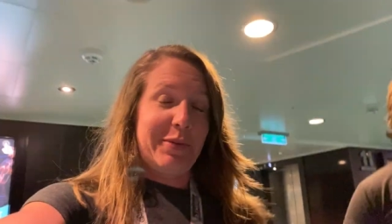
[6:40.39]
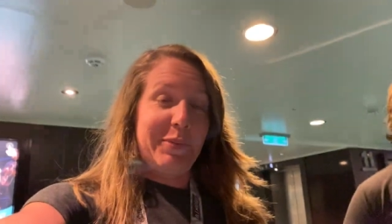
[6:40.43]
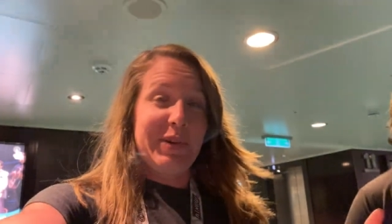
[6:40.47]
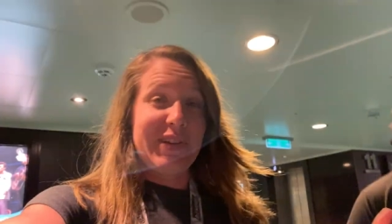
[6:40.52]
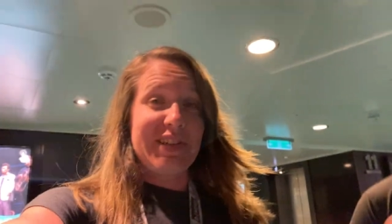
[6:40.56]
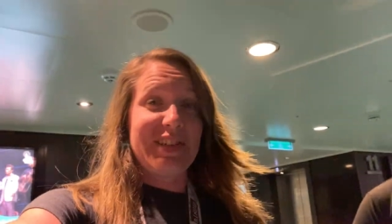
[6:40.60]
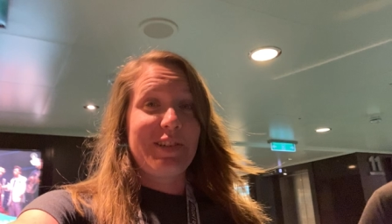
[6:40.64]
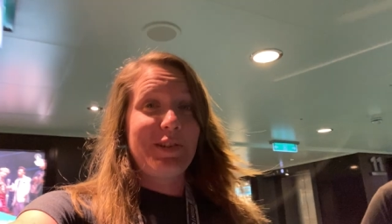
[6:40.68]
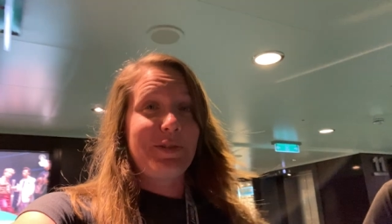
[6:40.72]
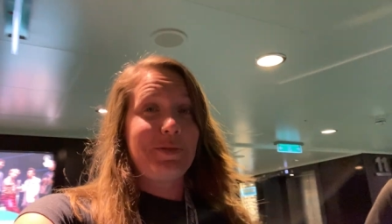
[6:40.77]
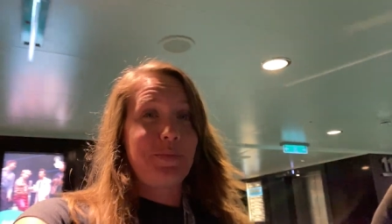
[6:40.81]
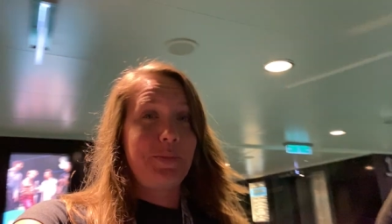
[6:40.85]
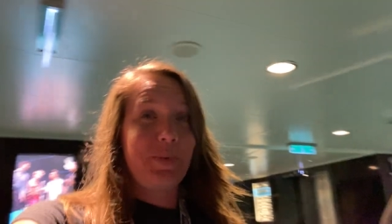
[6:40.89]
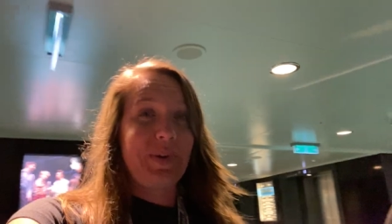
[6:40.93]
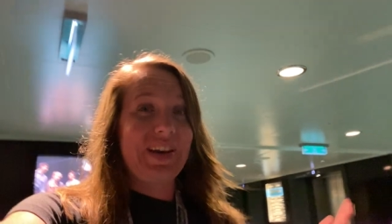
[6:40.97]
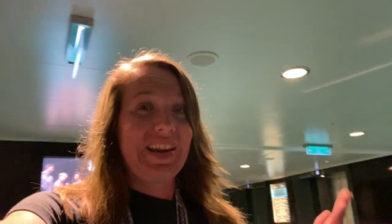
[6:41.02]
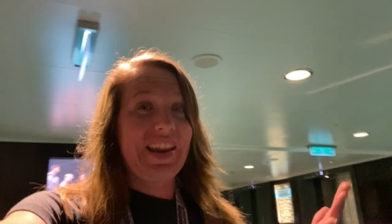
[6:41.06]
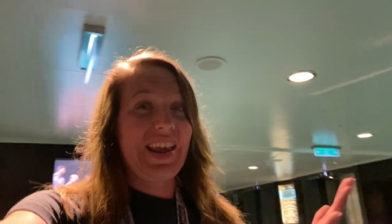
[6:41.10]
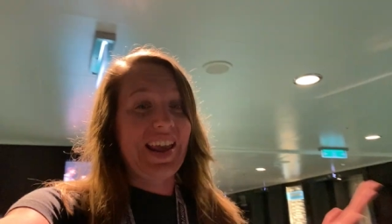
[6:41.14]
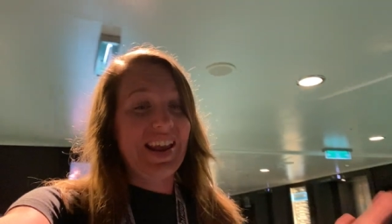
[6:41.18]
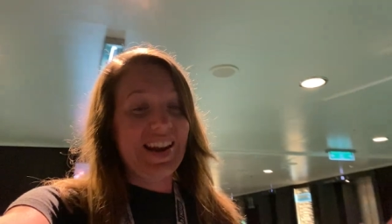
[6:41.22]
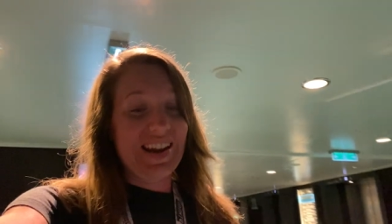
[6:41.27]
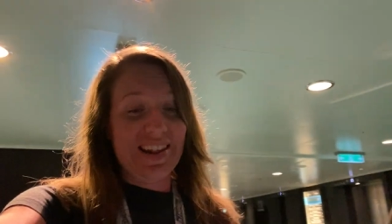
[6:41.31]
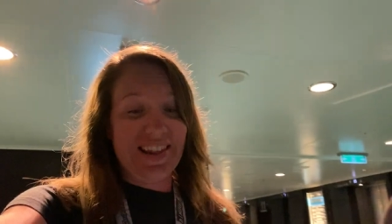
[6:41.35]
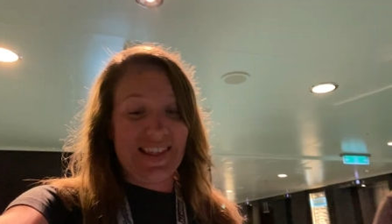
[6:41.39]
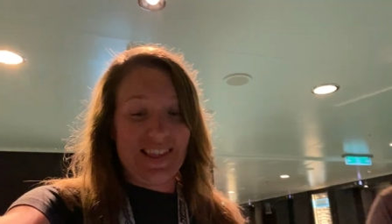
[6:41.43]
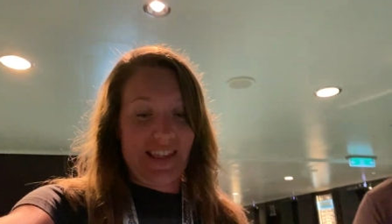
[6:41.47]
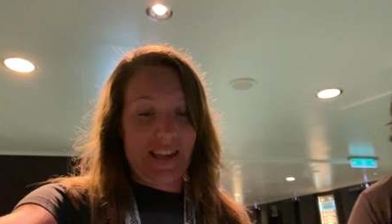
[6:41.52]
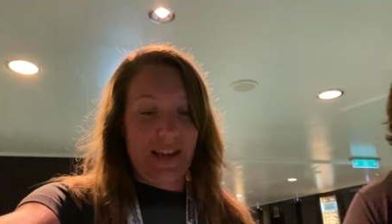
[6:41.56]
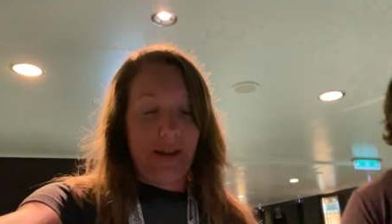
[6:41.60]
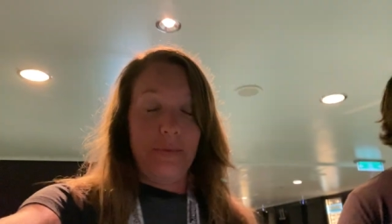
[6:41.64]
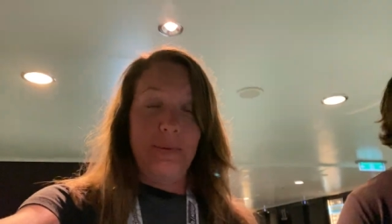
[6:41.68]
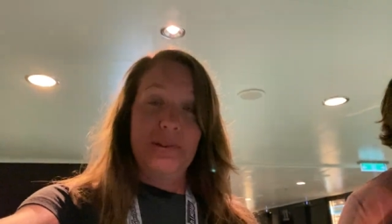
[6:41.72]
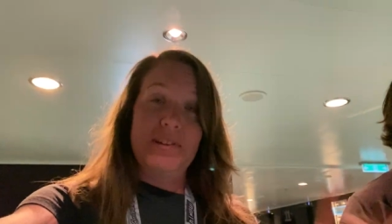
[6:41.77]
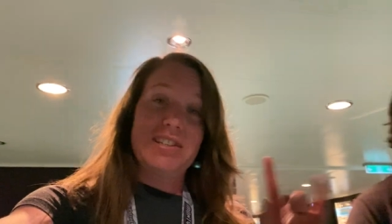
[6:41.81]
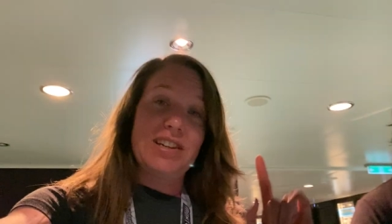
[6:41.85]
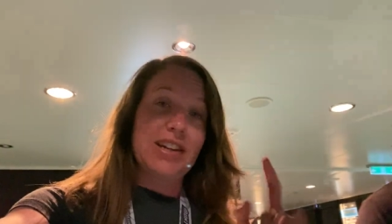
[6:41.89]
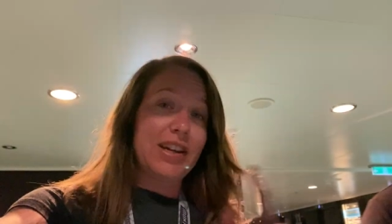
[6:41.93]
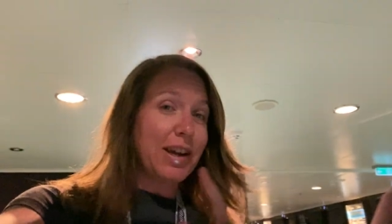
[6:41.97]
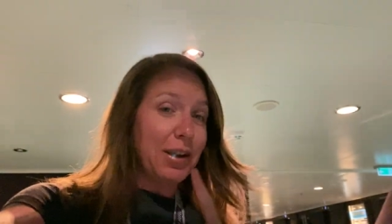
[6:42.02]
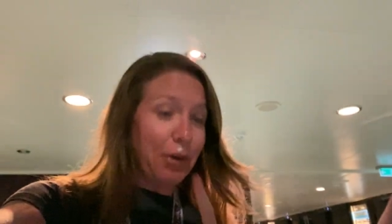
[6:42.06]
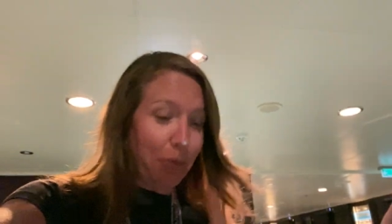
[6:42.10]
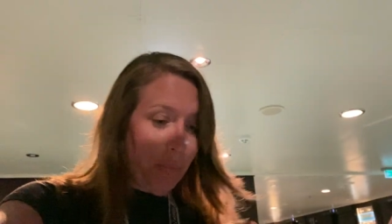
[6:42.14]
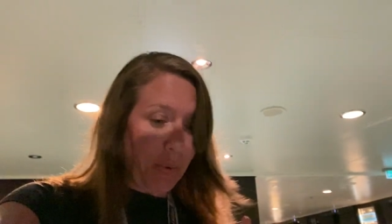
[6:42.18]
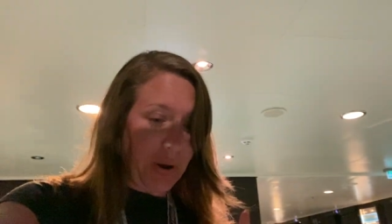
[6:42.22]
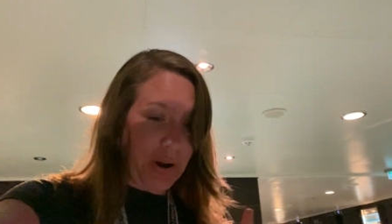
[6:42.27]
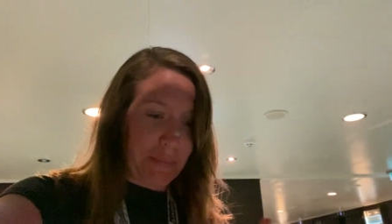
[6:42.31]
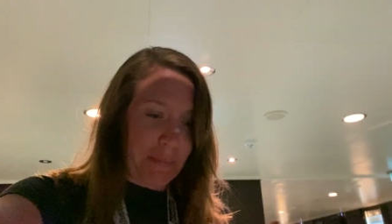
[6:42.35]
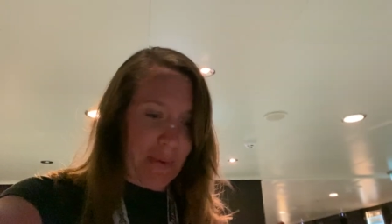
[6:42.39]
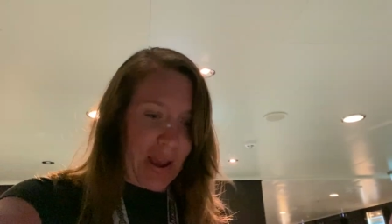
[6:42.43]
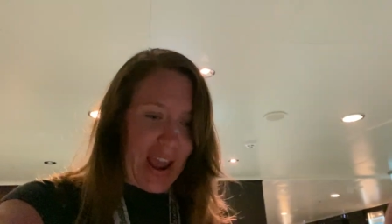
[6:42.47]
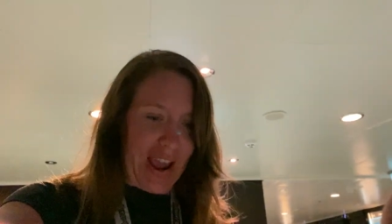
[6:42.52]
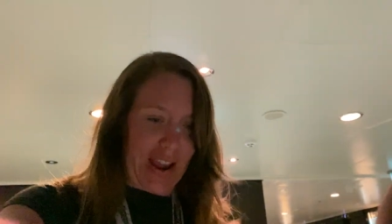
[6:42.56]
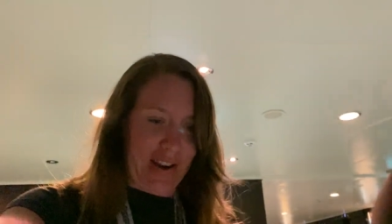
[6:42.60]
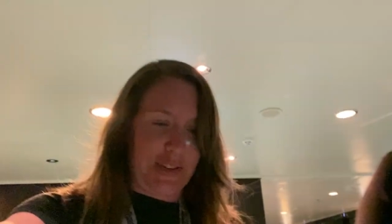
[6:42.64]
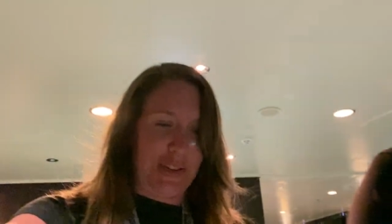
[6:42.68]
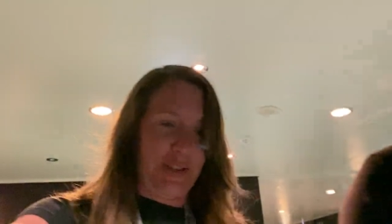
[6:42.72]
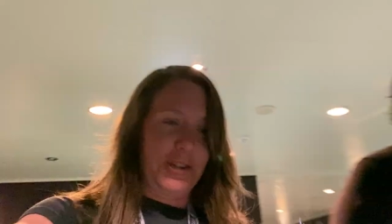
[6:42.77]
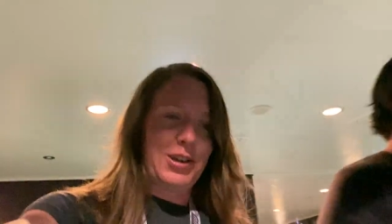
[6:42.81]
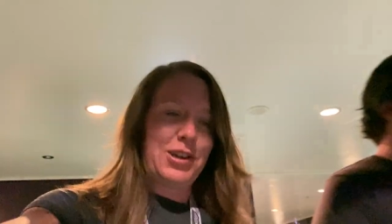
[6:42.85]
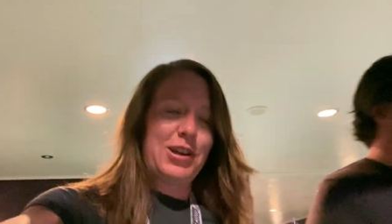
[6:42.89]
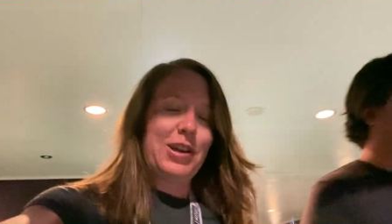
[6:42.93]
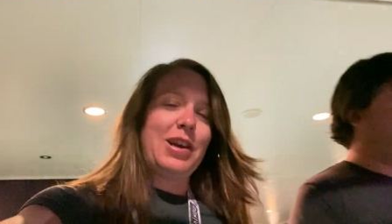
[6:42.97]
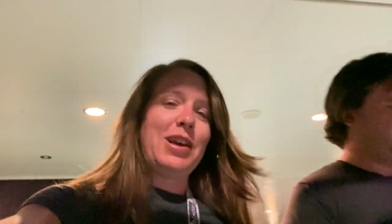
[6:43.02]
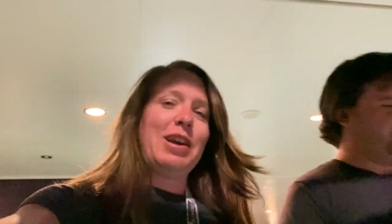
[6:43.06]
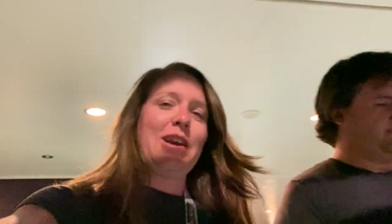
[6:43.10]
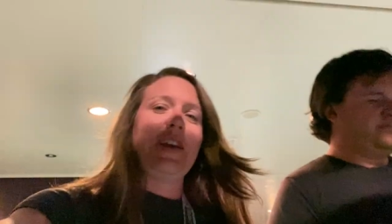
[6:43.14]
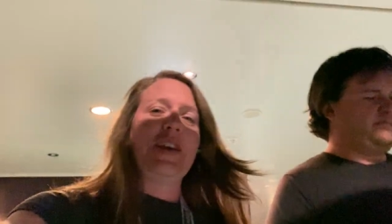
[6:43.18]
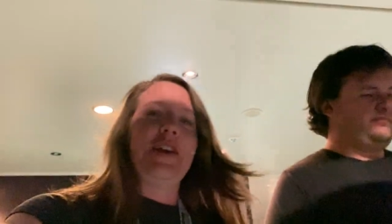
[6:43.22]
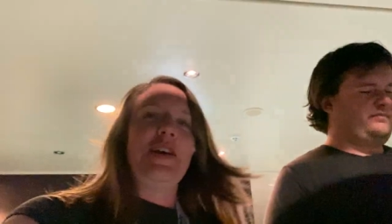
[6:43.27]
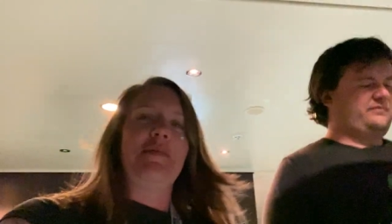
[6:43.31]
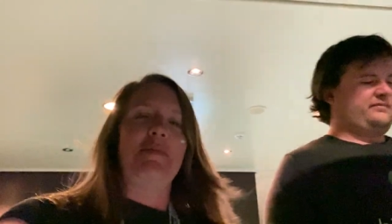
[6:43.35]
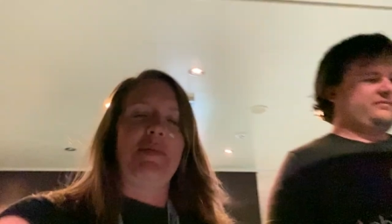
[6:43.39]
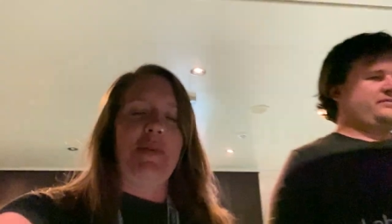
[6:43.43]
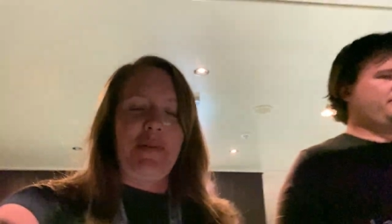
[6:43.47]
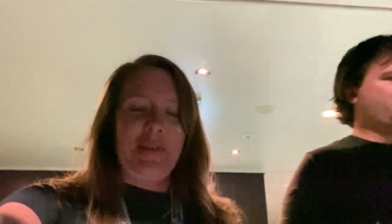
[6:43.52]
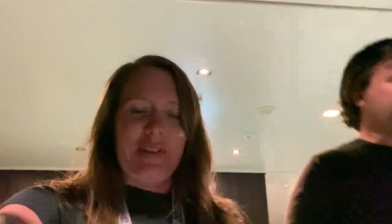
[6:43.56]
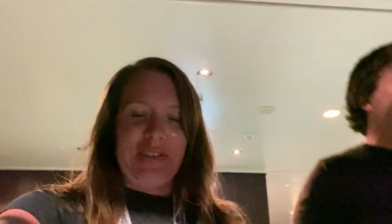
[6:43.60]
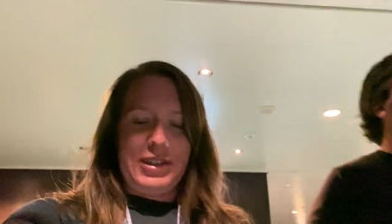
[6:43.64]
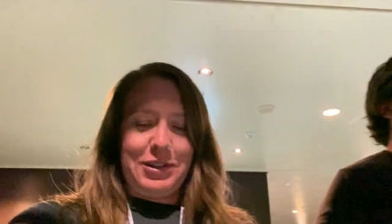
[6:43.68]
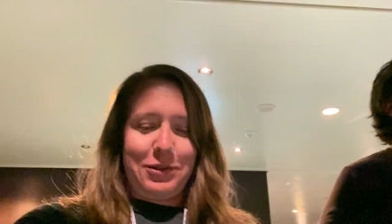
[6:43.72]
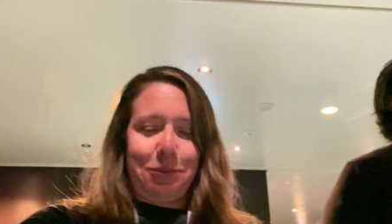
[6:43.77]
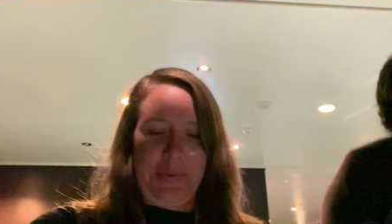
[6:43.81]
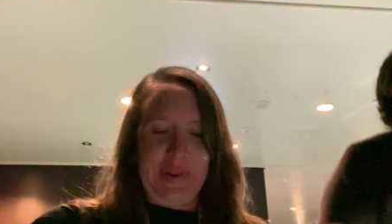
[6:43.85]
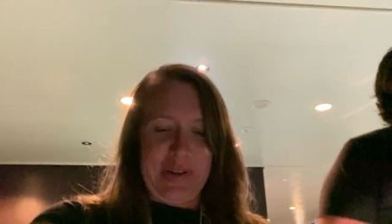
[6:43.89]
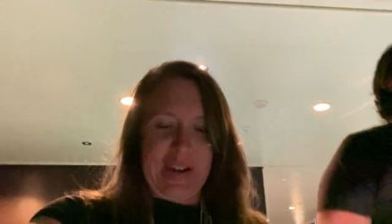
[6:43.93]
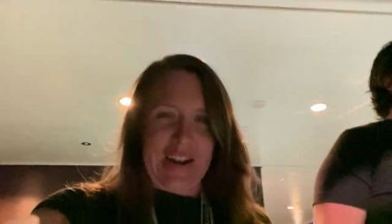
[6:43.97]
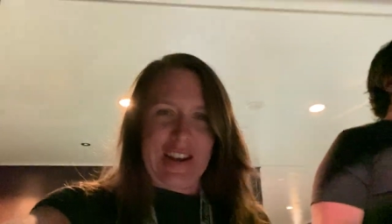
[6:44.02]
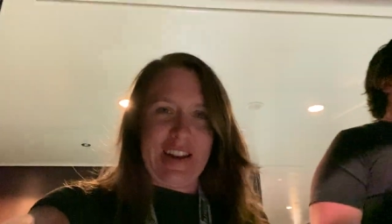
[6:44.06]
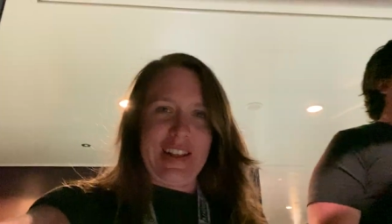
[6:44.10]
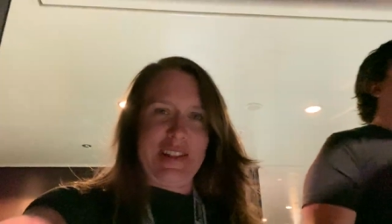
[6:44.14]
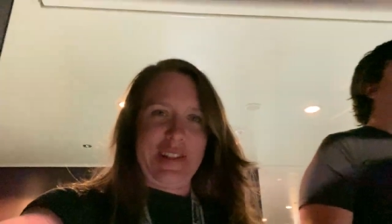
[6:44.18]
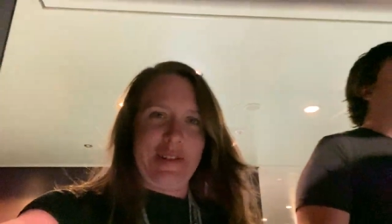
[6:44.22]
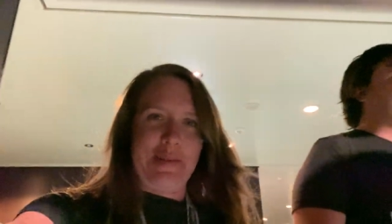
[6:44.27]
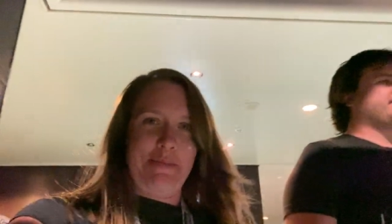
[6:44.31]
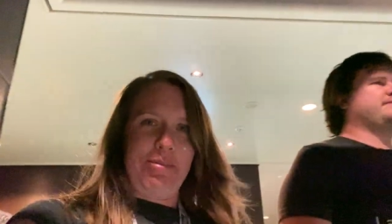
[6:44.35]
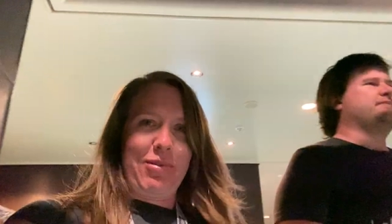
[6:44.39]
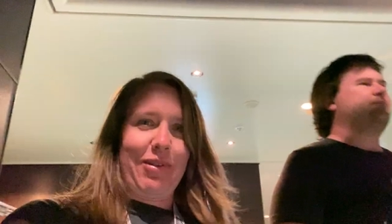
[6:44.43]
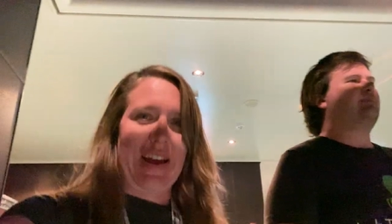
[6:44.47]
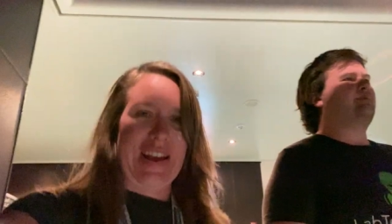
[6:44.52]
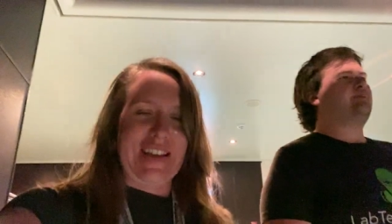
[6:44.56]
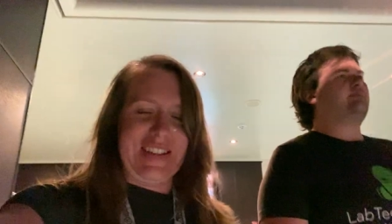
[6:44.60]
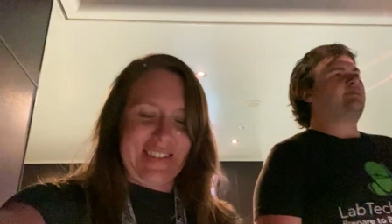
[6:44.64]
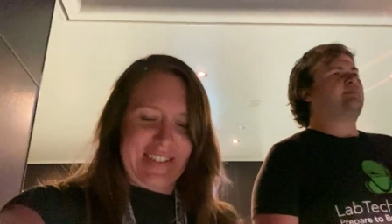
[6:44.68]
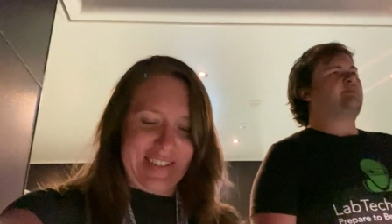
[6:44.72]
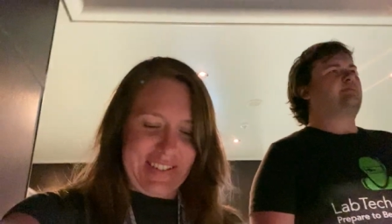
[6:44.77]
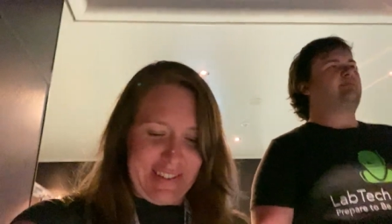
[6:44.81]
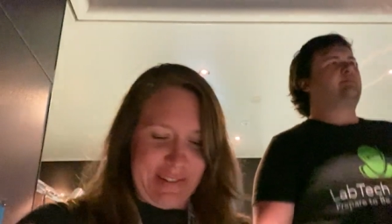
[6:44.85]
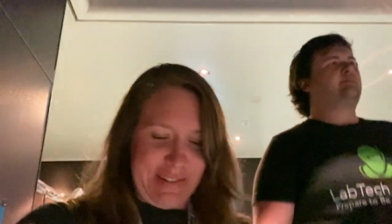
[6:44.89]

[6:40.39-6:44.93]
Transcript: We didn't win anything. We did get one match, but we didn't win any of the prizes,